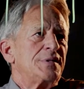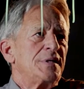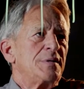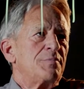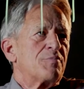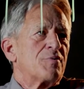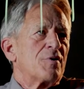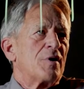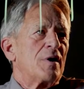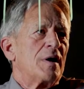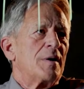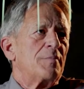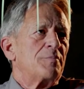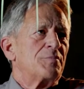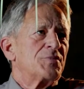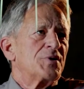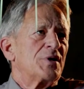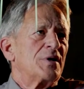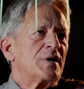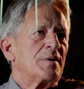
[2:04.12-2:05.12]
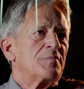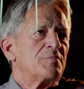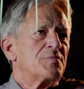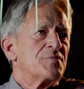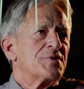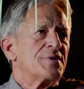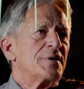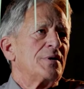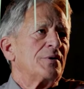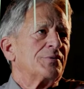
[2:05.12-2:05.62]
t prime
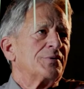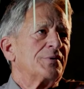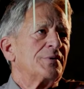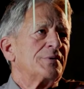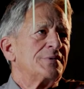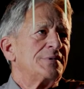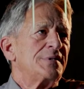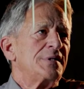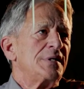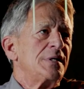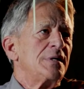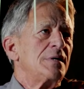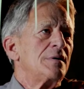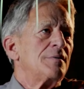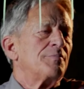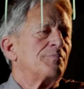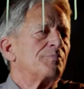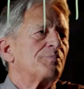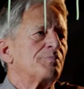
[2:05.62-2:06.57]
times delta t,